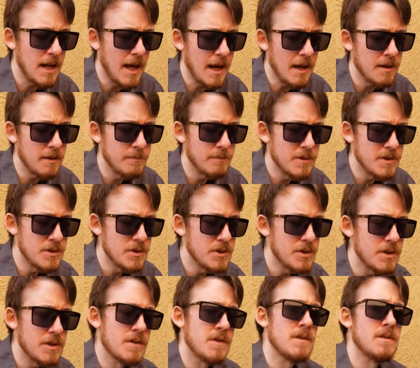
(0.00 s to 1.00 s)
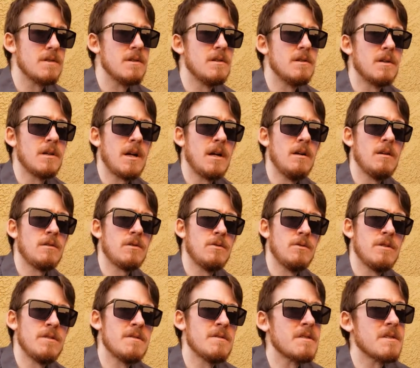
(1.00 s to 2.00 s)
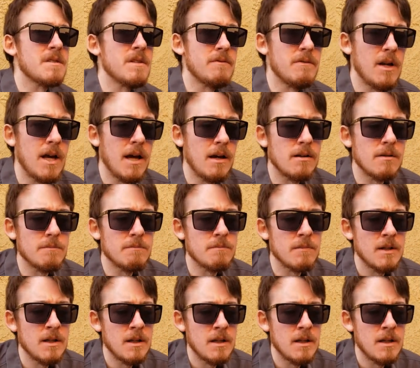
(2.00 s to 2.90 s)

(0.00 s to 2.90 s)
atom is just the characteristics of an atom,